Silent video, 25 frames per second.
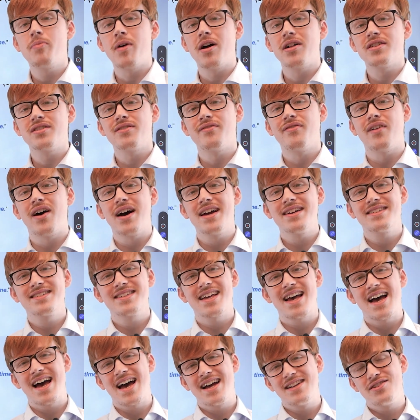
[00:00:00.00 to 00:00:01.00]
device
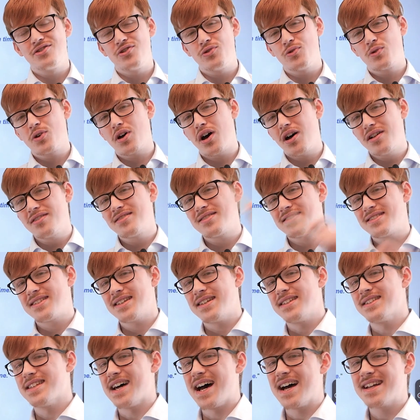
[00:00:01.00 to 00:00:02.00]
and you can't
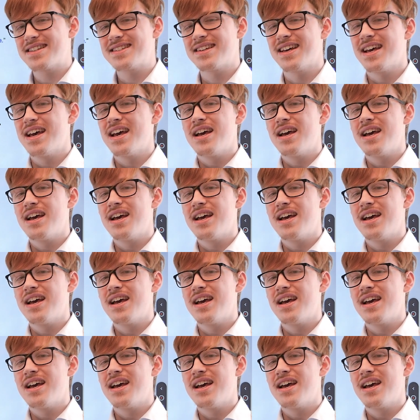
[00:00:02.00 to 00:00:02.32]
see that,